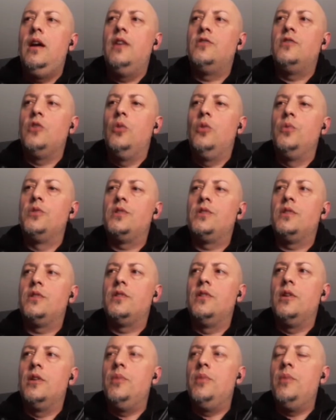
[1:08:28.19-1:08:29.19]
it's
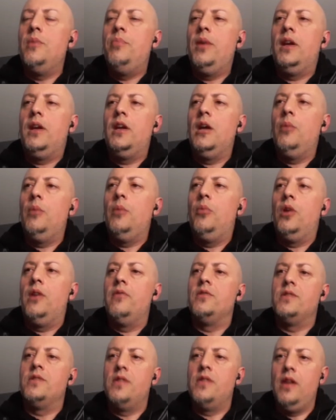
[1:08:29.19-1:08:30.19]
almost going to be picking up
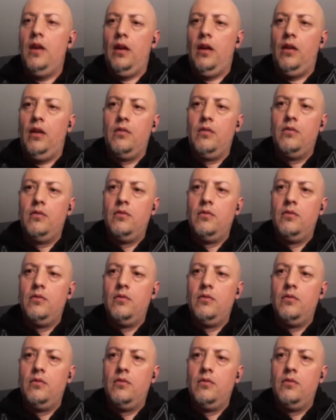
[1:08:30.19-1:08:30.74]
whatever's there.